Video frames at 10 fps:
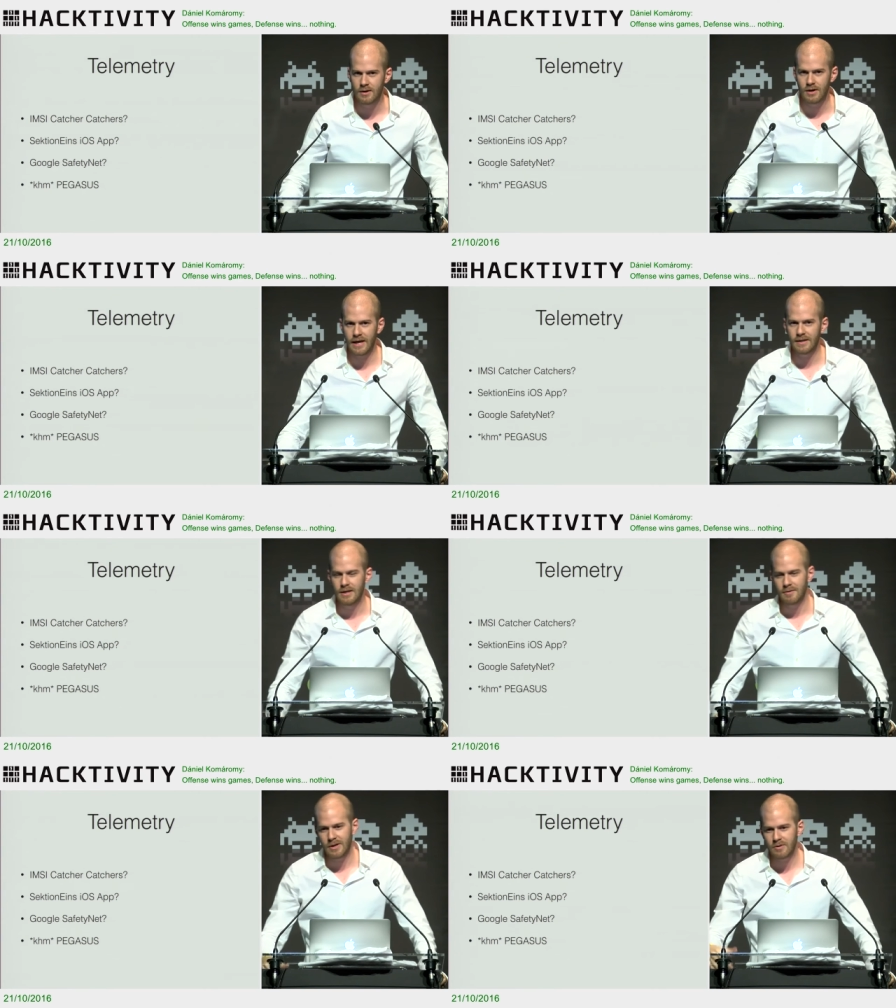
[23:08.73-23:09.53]
Right?
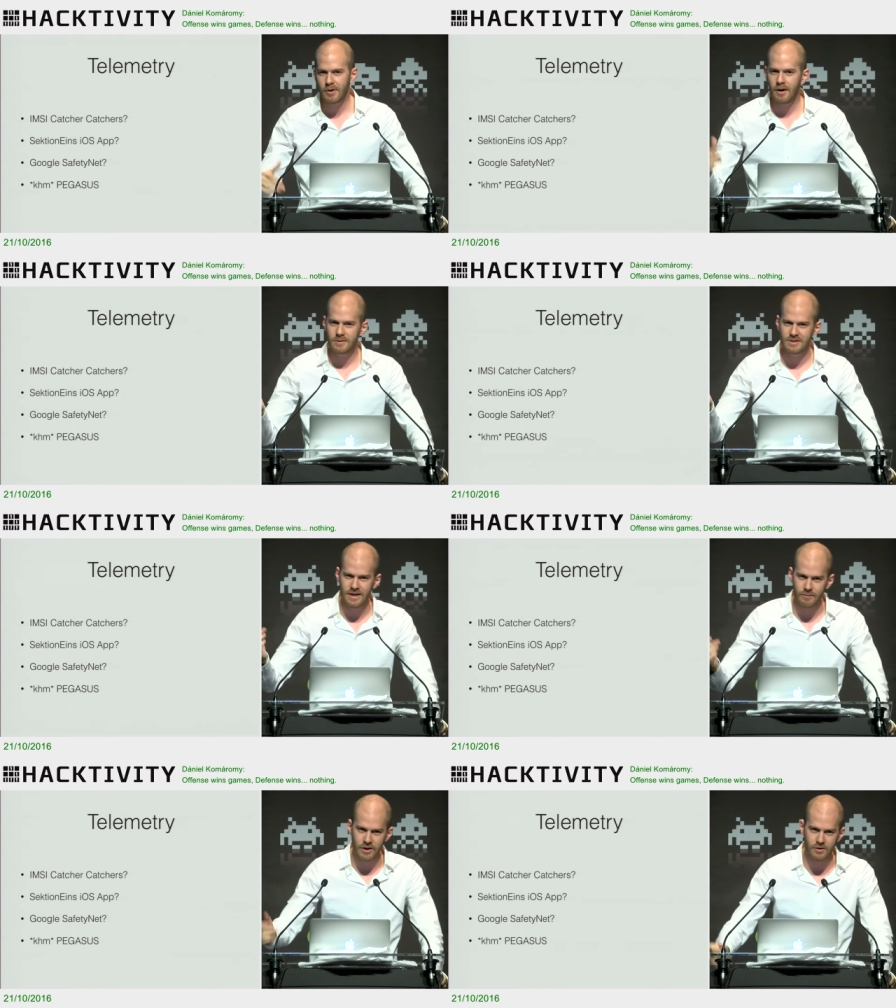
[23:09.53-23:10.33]
But the problem is
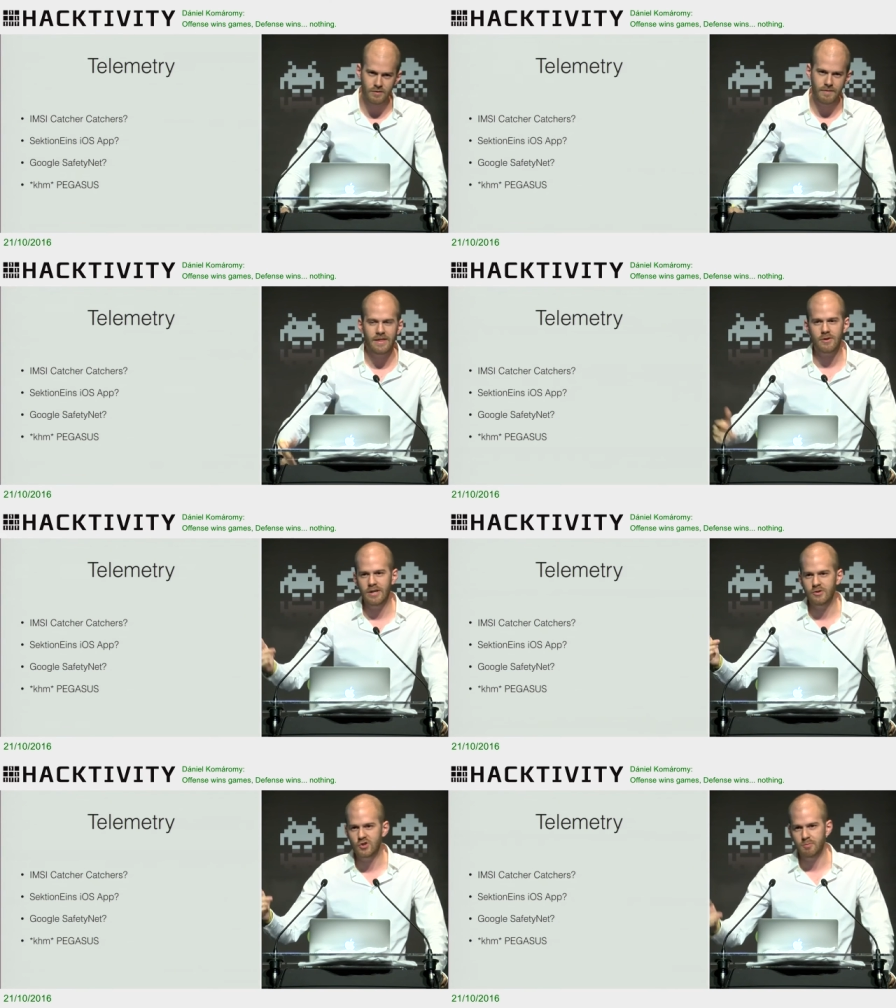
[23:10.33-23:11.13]
that when you're a vendor
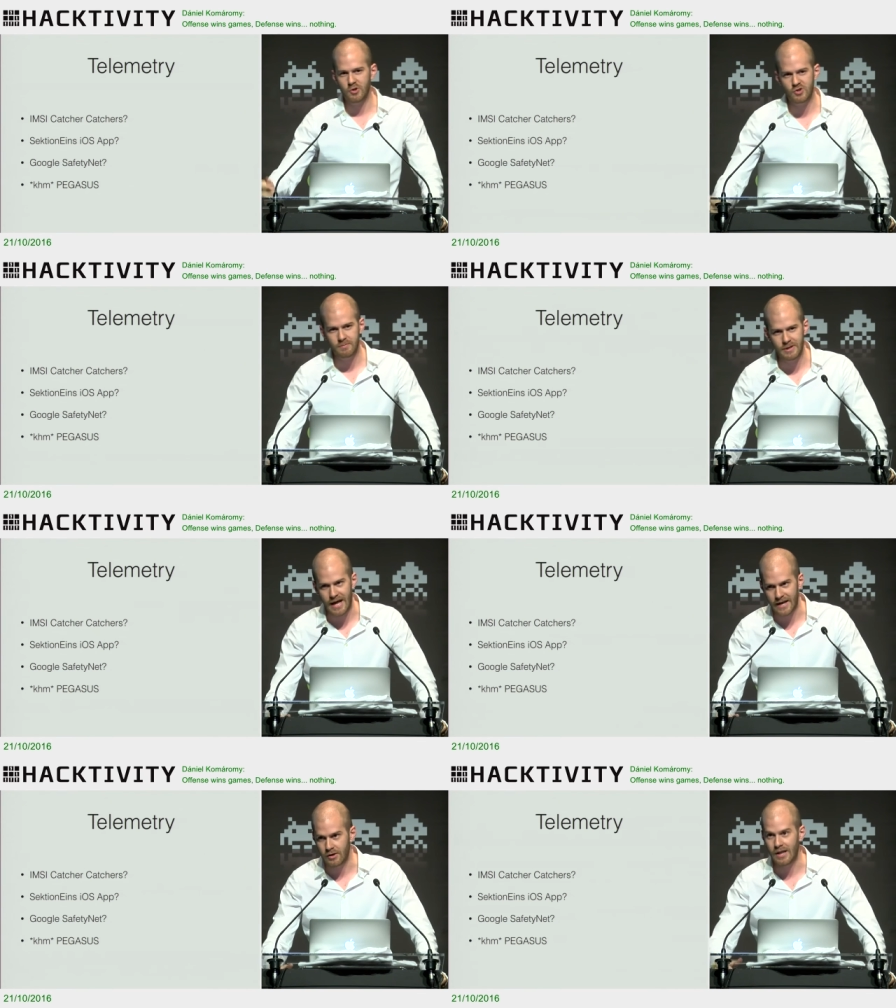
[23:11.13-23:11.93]
and you're supposed to be
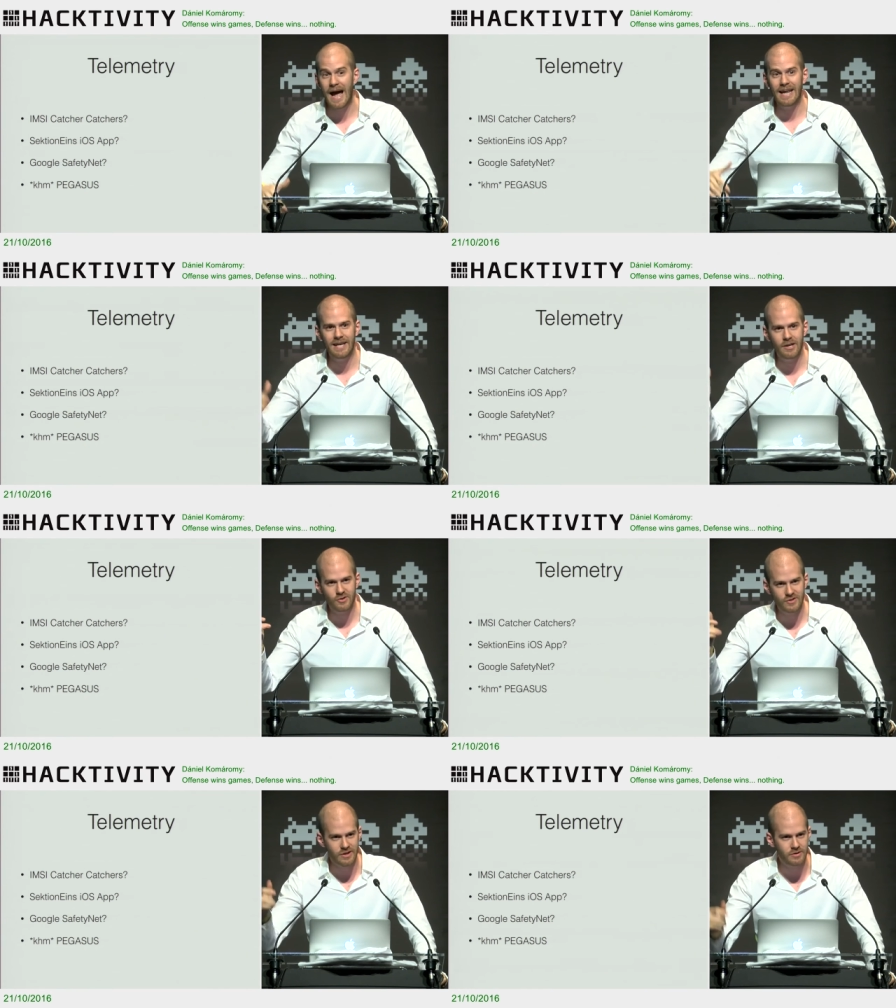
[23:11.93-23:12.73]
like aligning
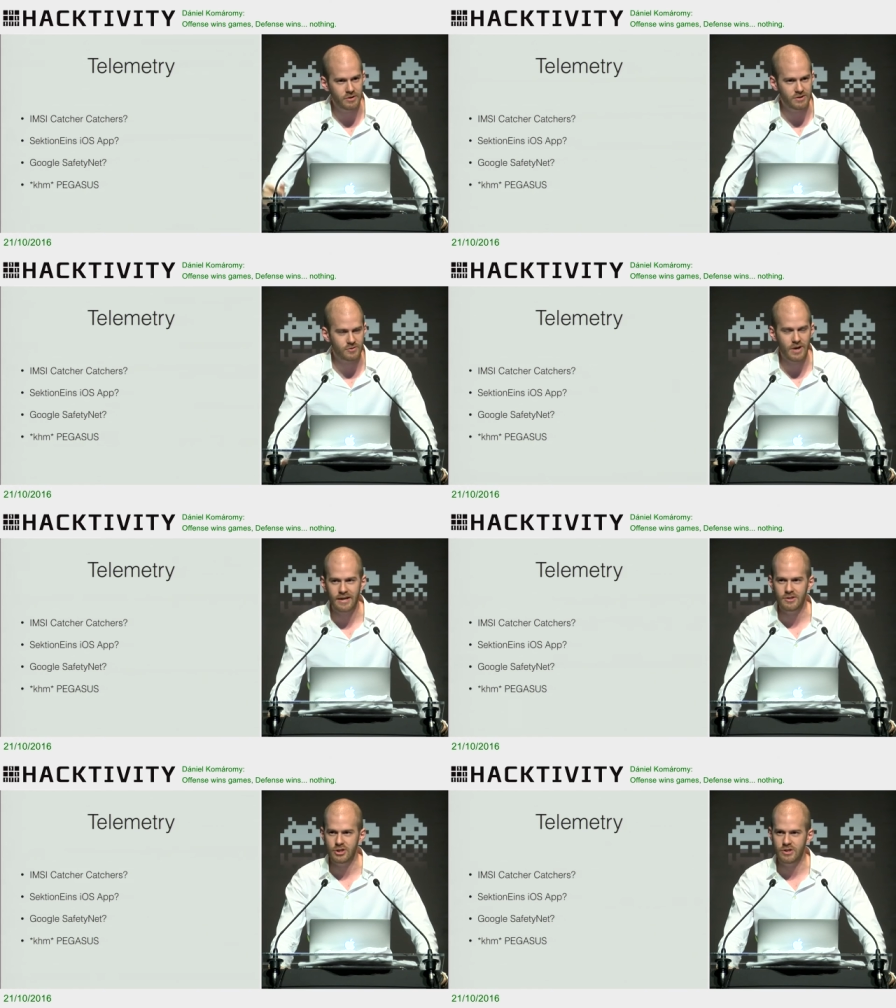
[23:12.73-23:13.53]
your security
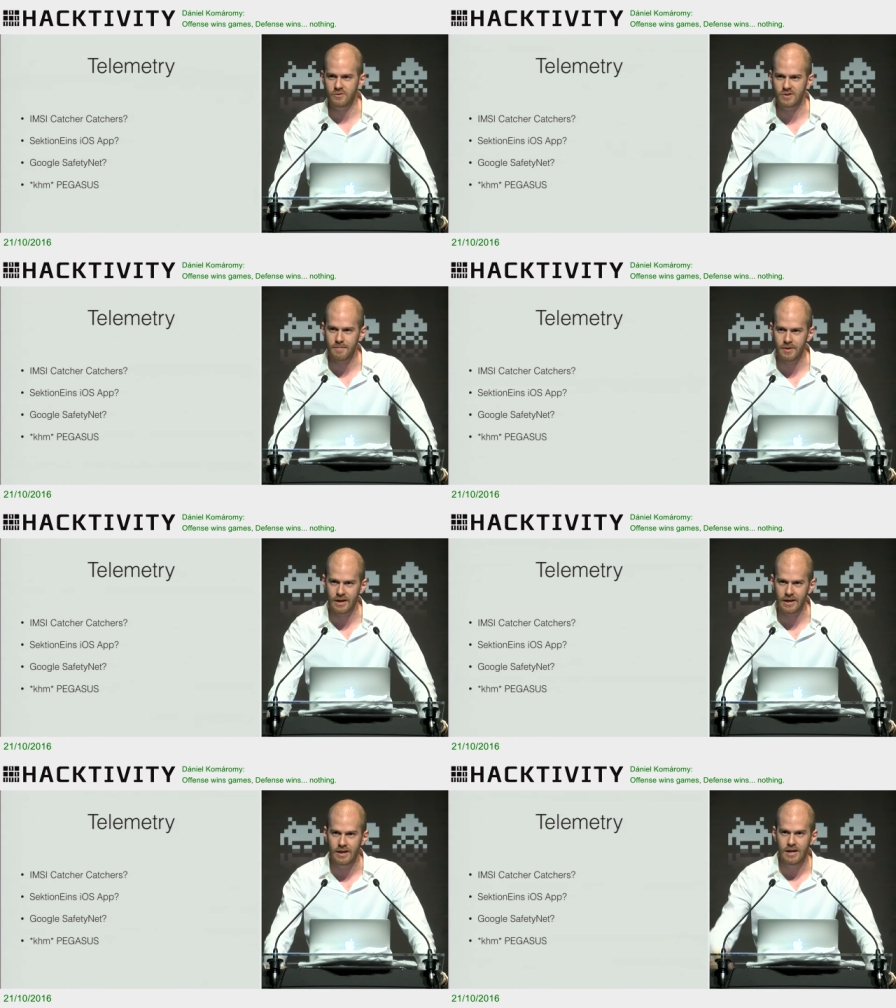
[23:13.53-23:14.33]
strategy to something and